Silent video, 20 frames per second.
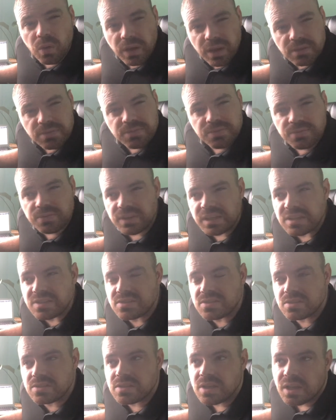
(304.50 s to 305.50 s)
if
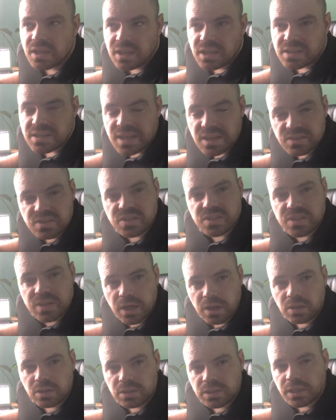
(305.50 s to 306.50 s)
it's
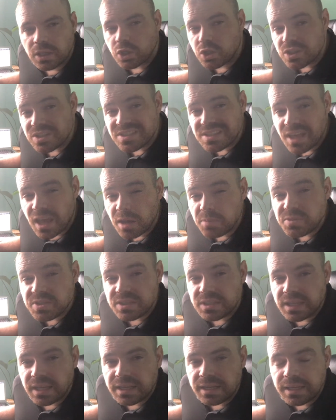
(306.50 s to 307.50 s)
necessarily a good time to
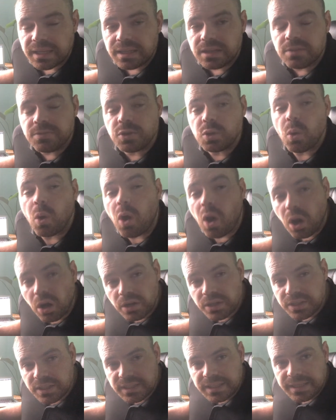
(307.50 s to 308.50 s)
get in. If you are
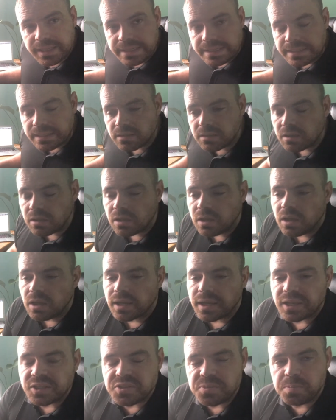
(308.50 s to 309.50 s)
going to get in,
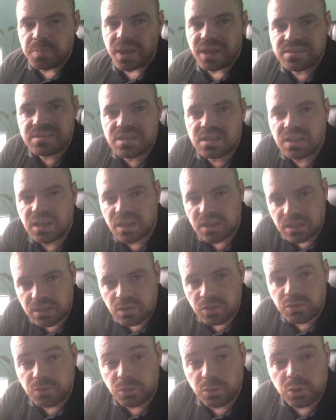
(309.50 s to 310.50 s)
it's best to get in
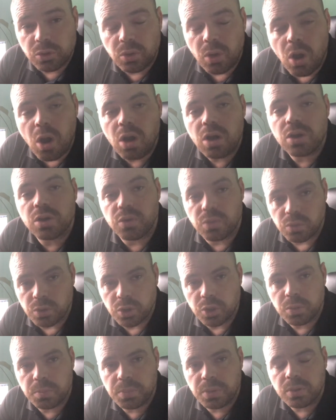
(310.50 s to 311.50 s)
through our
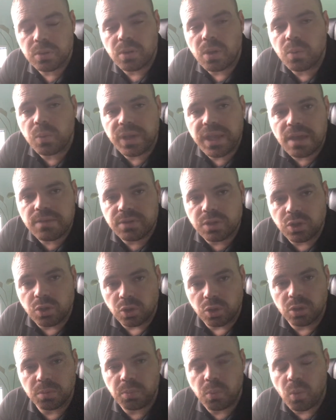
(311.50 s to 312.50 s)
group. We have a
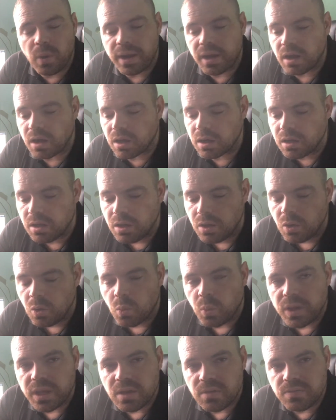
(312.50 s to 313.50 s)
group where
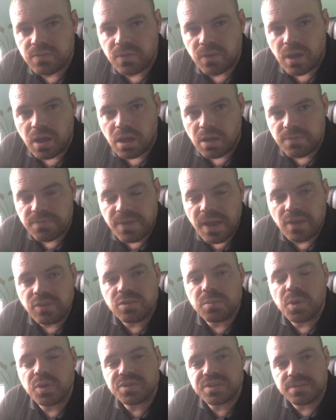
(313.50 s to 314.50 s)
we have found
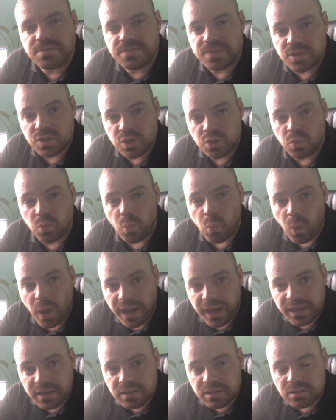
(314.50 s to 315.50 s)
the most efficient
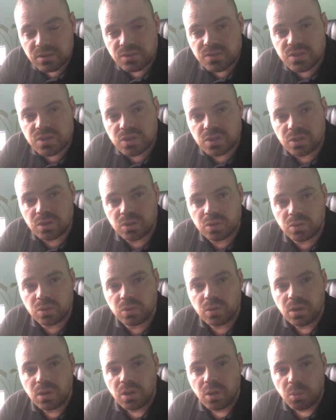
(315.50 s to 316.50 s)
way to
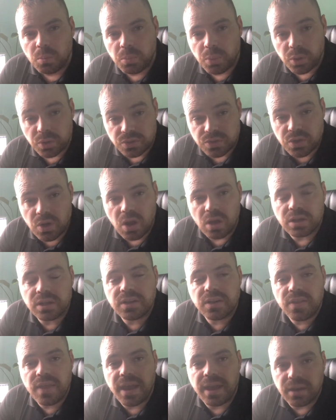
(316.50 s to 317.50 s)
put Tron
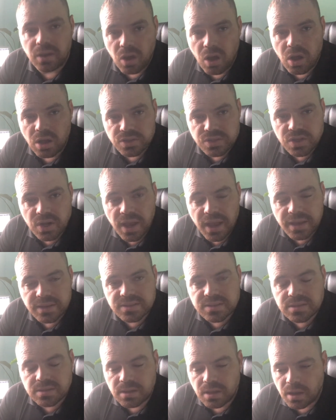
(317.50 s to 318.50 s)
into that
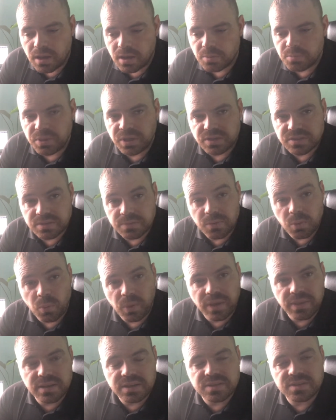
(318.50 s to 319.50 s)
contract because of the
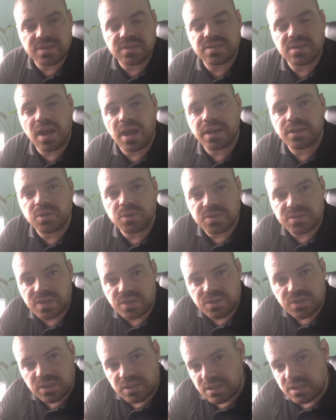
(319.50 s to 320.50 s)
way that it's designed. You
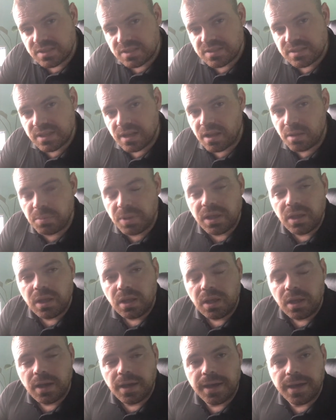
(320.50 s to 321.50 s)
essentially need to set up
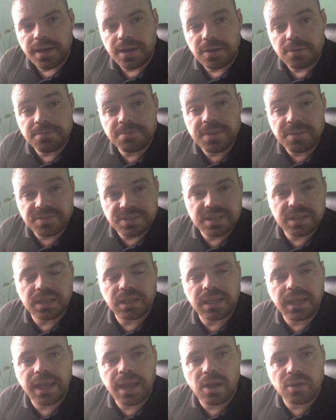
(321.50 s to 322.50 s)
15
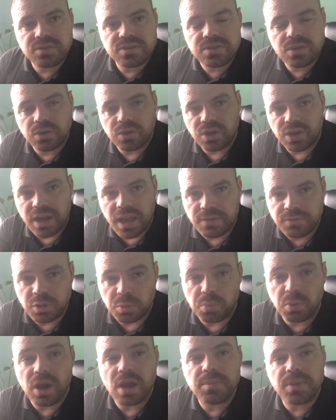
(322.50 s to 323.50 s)
accounts, so you're going to have your
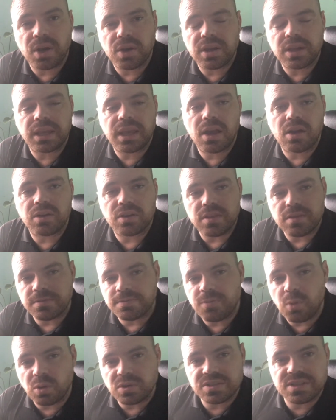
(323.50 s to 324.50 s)
primary account and then
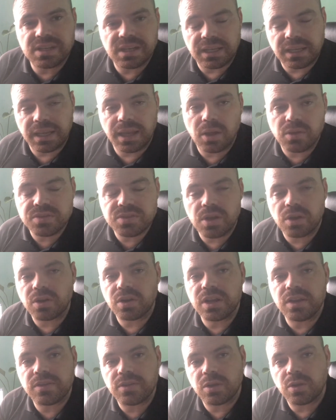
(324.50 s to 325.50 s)
14 accounts
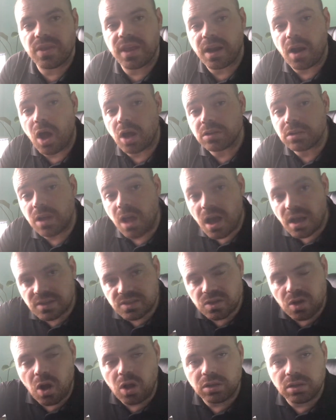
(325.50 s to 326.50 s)
underneath you that unlocks
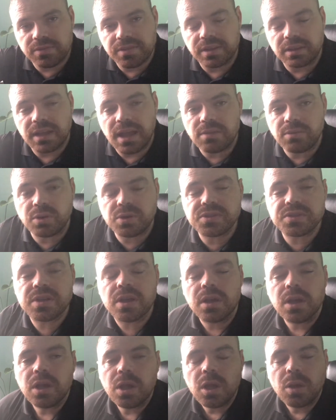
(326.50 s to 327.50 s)
all of the levels
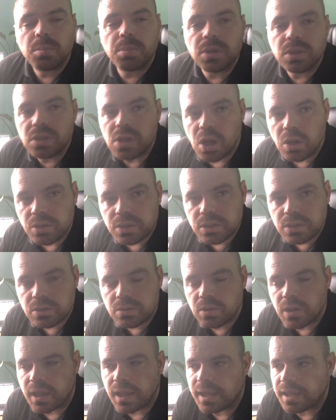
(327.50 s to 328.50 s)
below
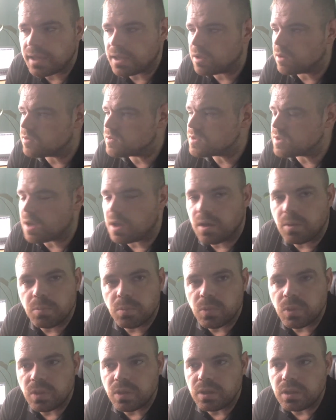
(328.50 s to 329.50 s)
you, and
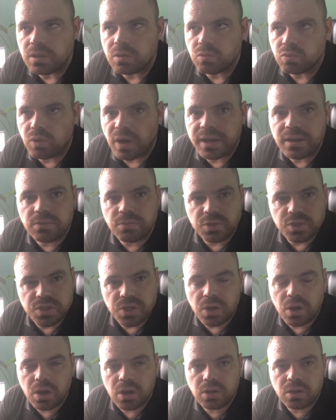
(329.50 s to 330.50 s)
the rate of
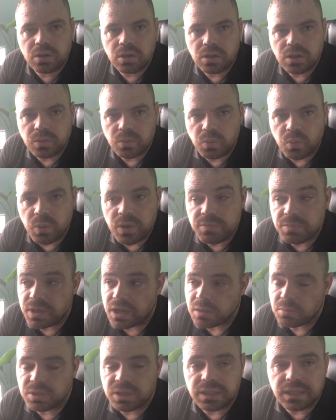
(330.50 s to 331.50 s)
return we've been
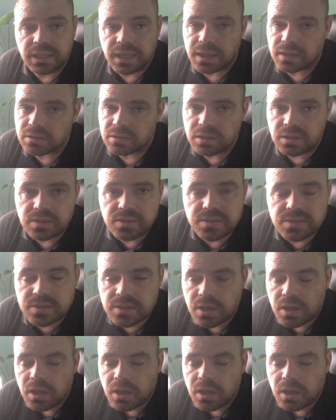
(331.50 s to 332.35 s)
able to get is